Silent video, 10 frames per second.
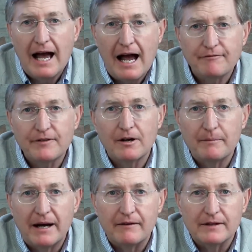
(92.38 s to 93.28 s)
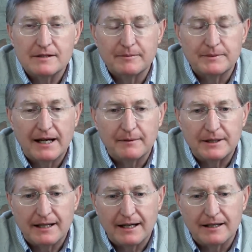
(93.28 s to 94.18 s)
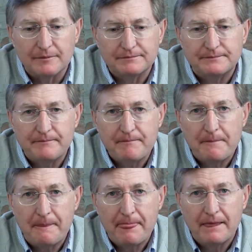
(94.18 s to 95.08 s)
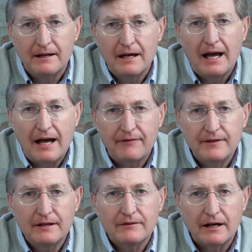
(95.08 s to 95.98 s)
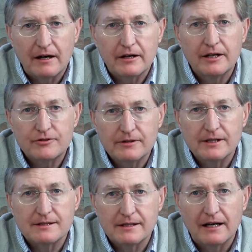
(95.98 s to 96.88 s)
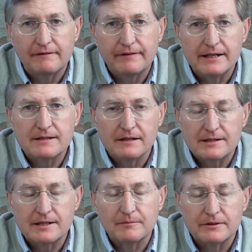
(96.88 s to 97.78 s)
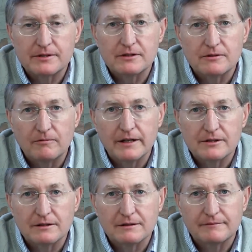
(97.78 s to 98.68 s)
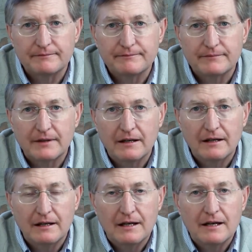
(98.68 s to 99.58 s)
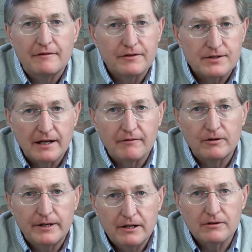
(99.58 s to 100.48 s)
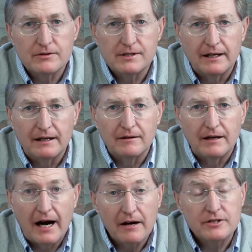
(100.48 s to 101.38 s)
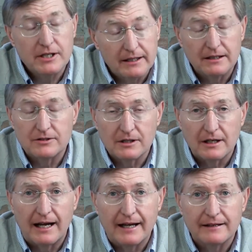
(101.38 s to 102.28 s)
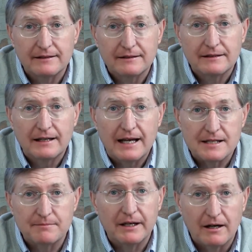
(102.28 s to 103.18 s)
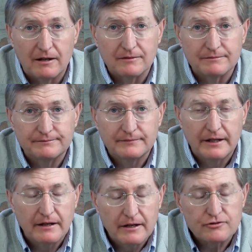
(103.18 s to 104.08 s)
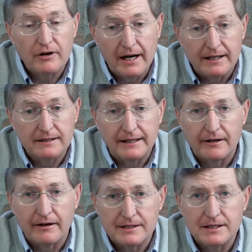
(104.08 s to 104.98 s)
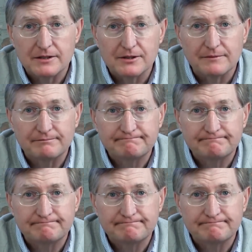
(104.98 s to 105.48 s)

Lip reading: I've thought about this from time to time. I think that our country is now facing a similar situation. For several years now, our check engine light has been on, trying to get our attention.